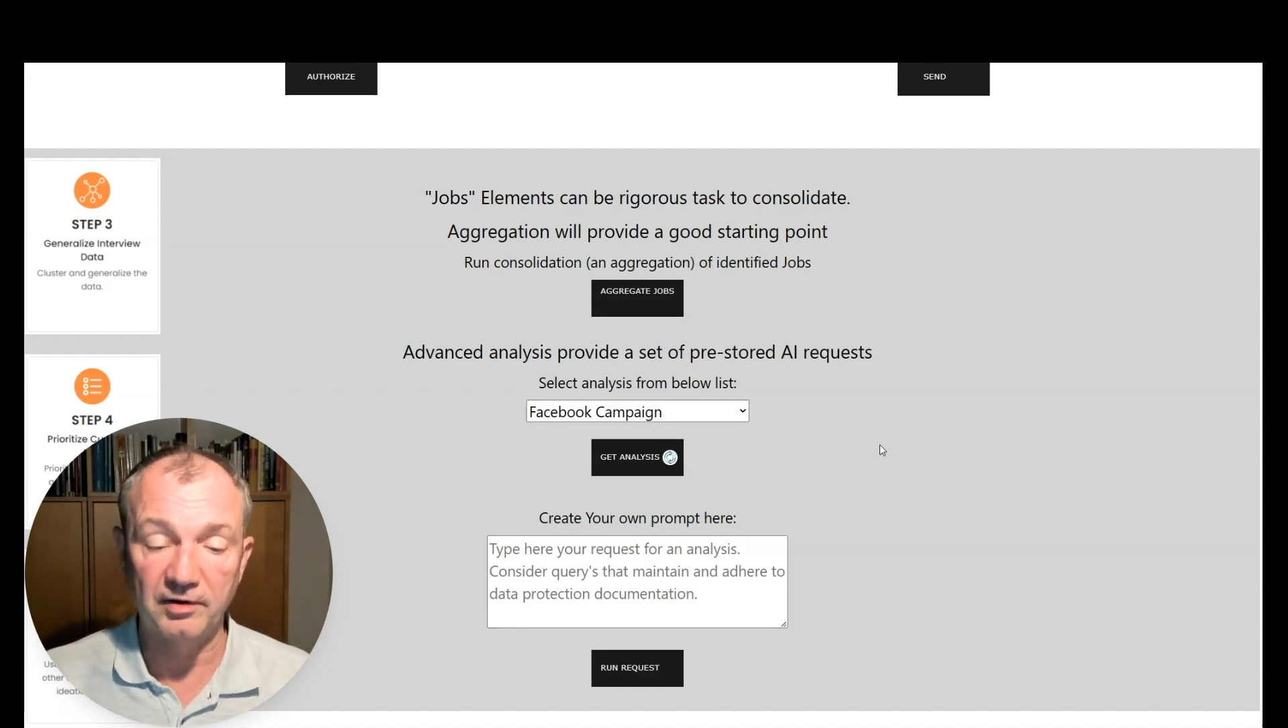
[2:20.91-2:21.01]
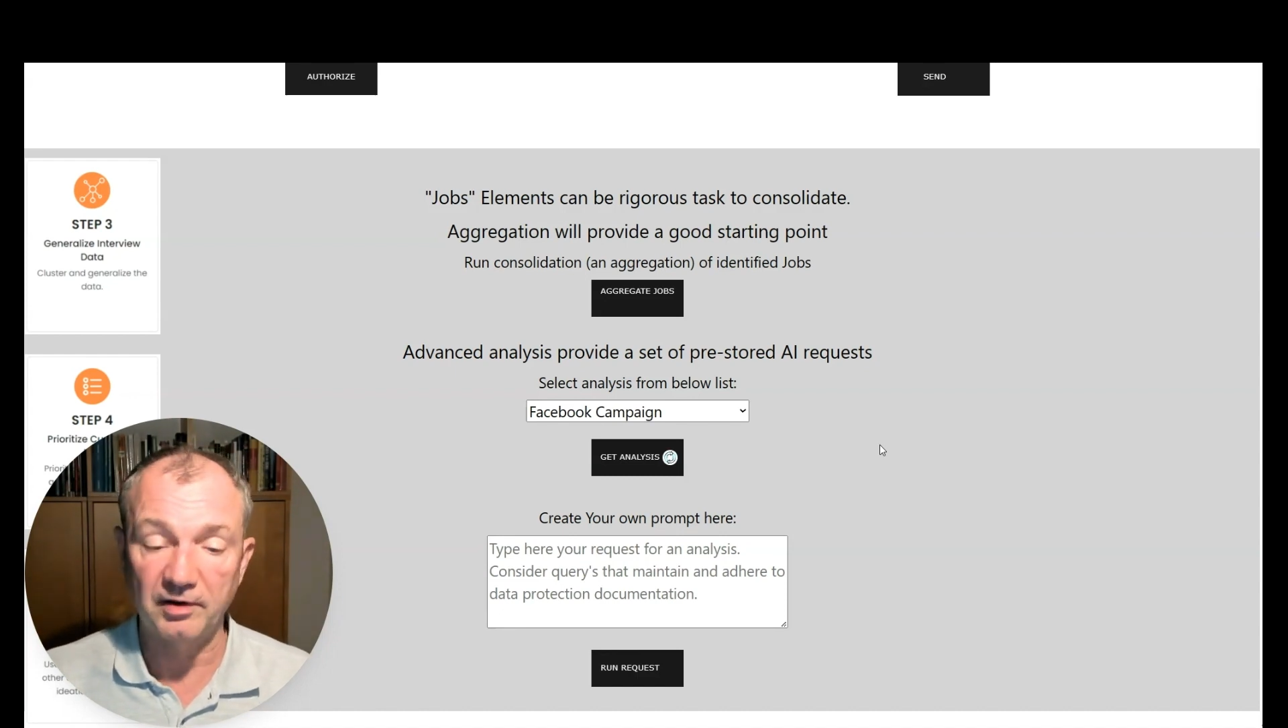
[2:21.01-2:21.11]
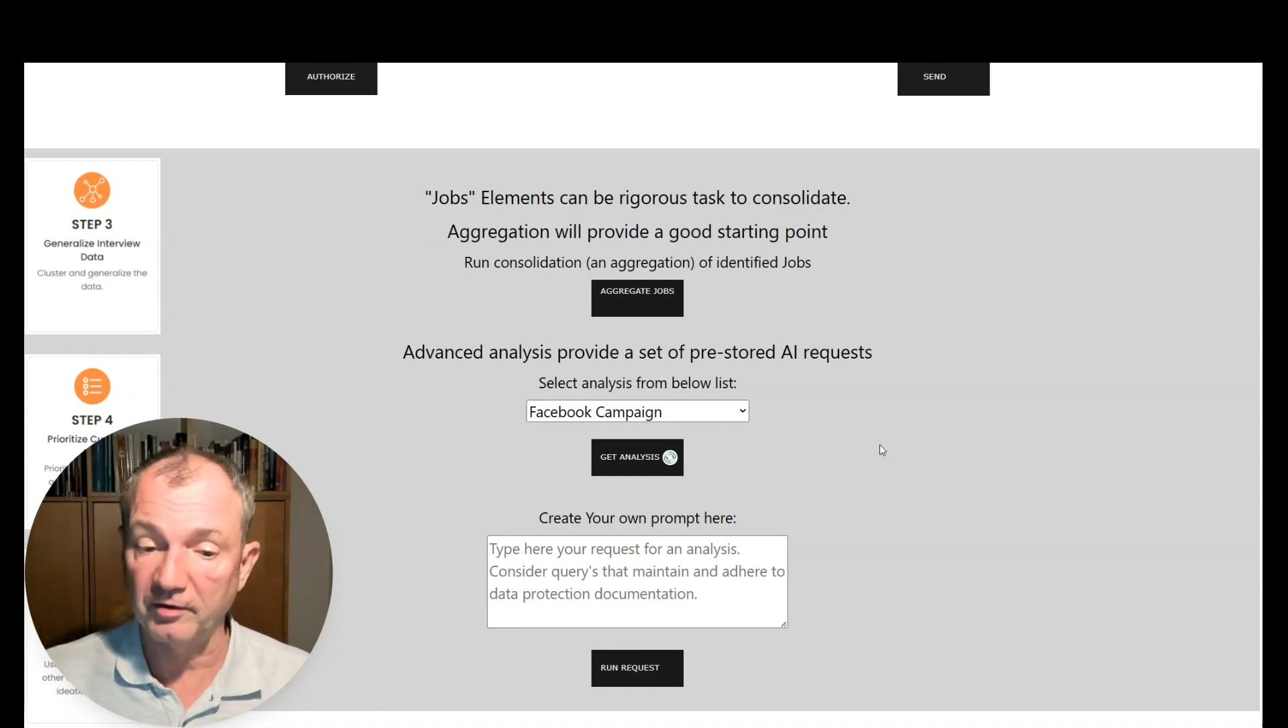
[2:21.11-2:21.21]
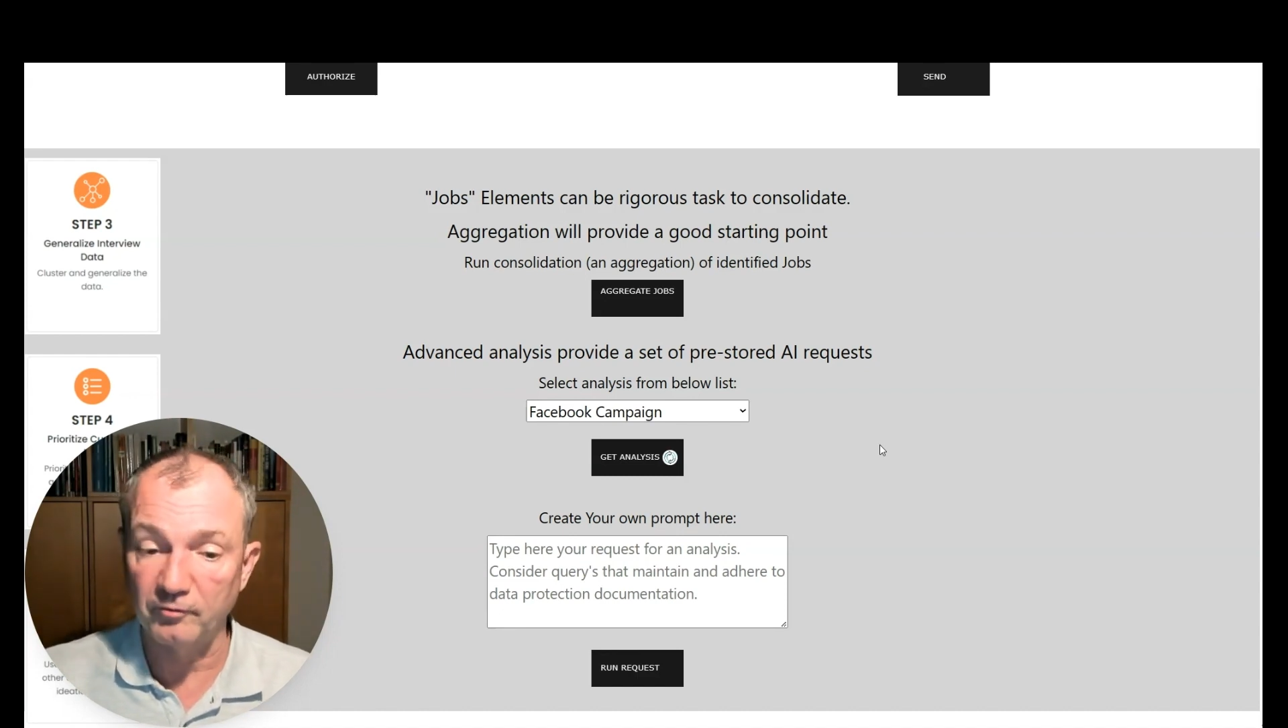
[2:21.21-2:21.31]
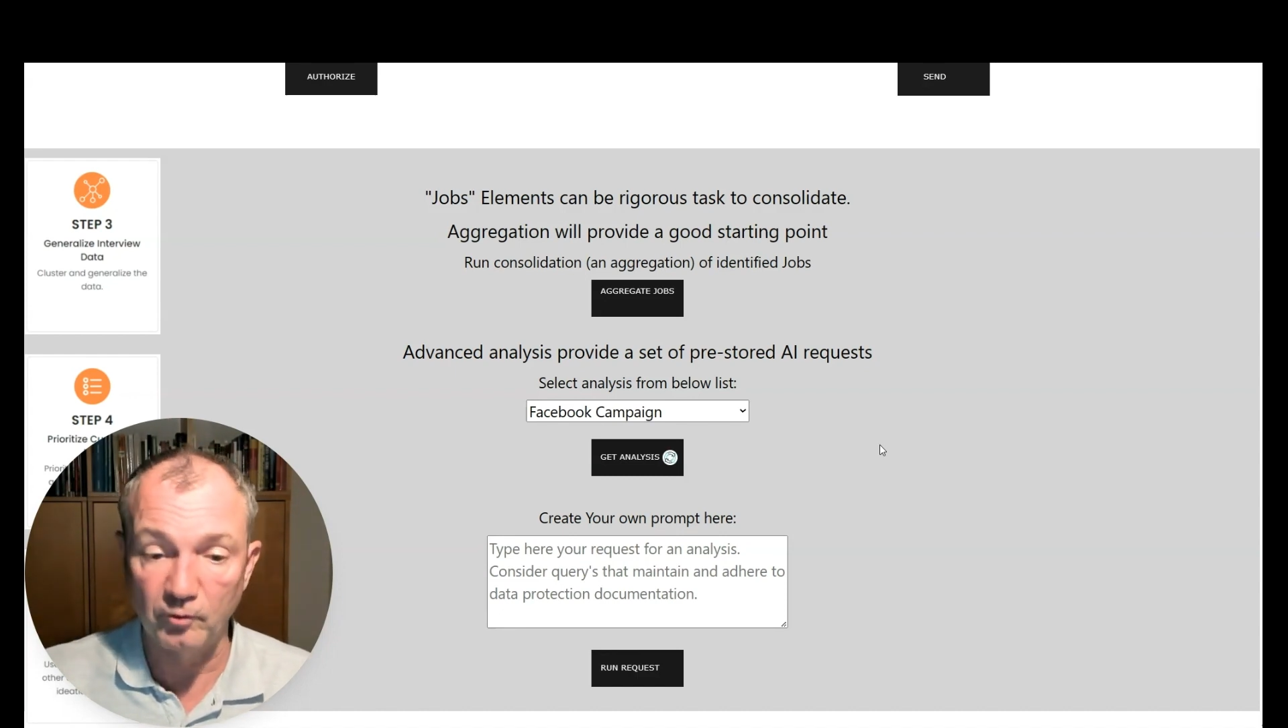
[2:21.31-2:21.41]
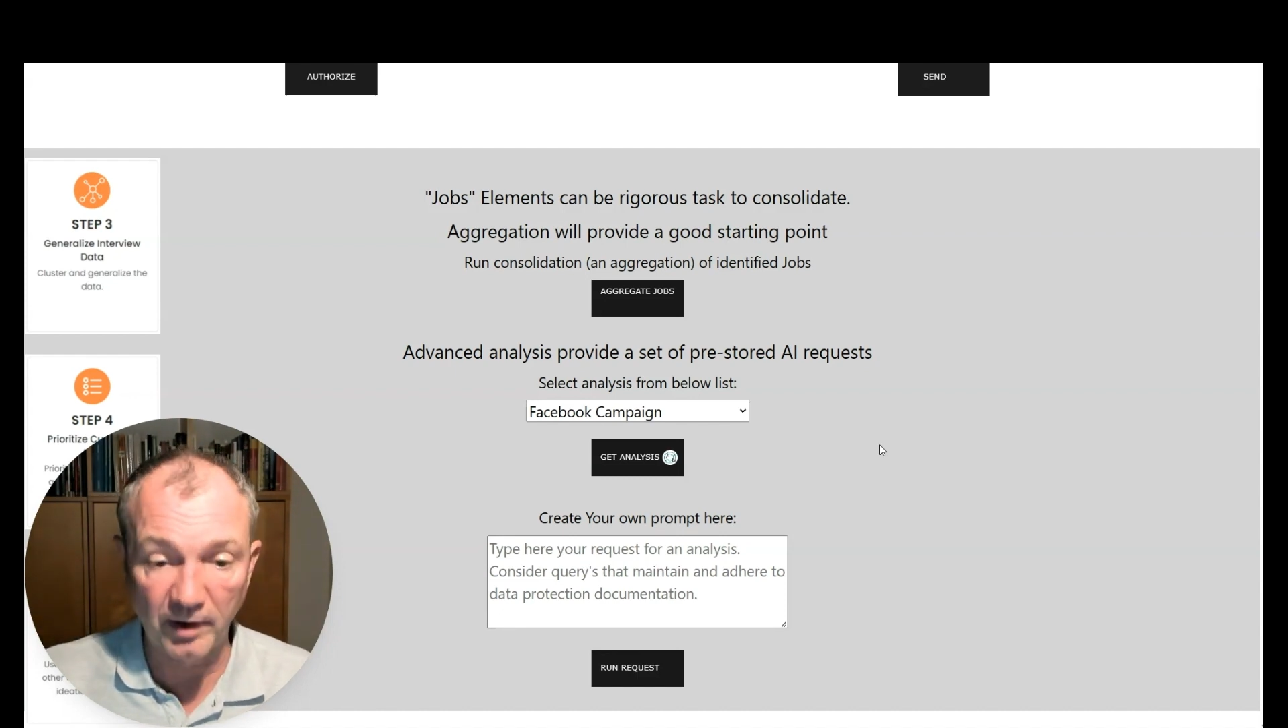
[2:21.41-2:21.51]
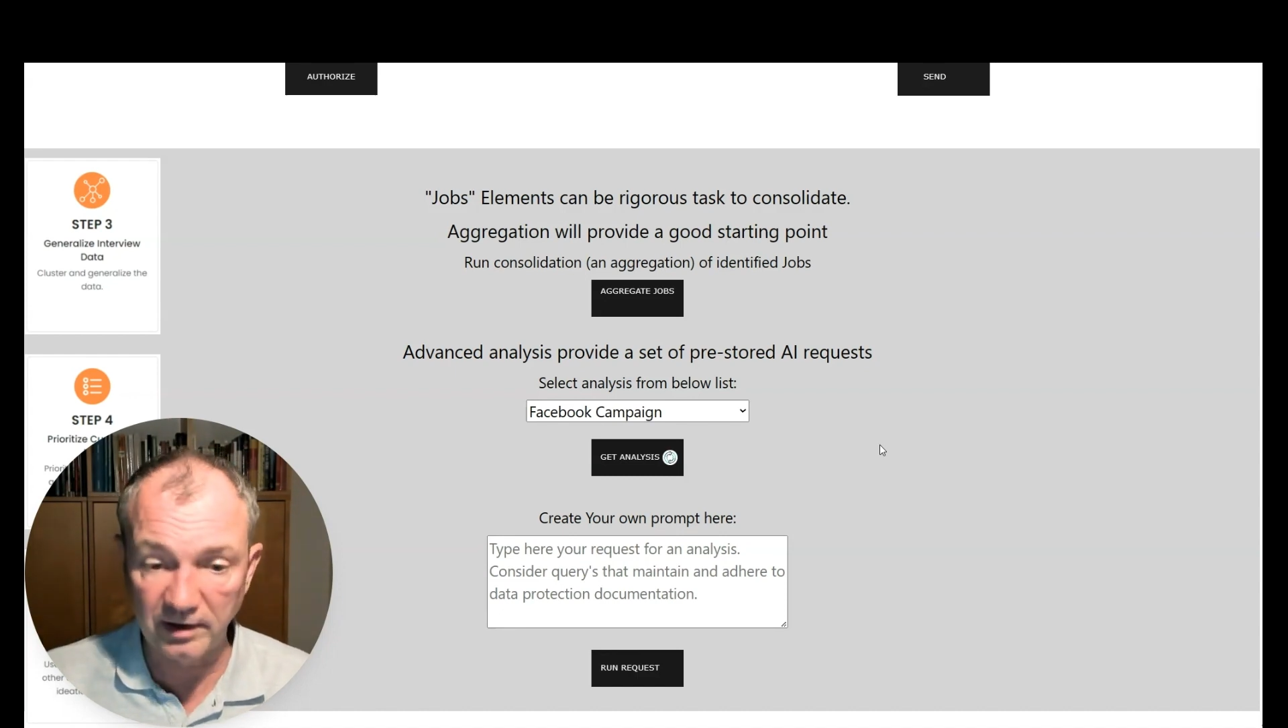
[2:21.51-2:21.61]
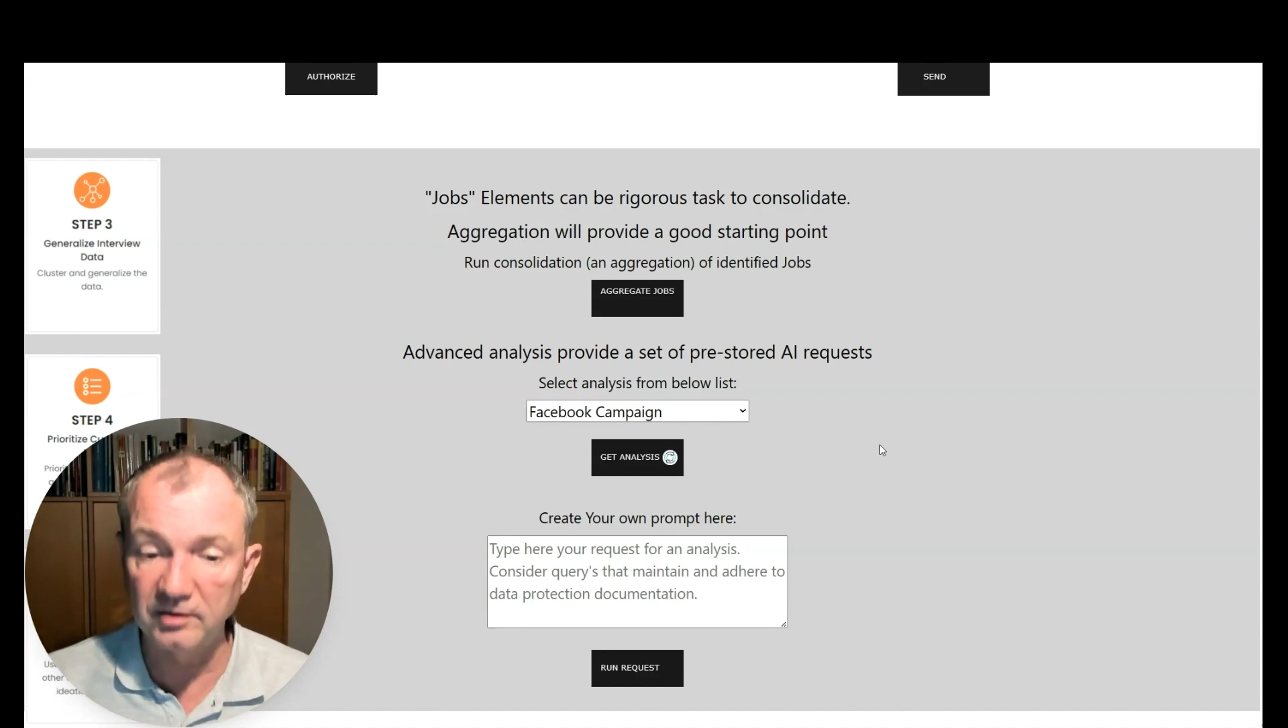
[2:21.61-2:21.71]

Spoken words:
kind of ready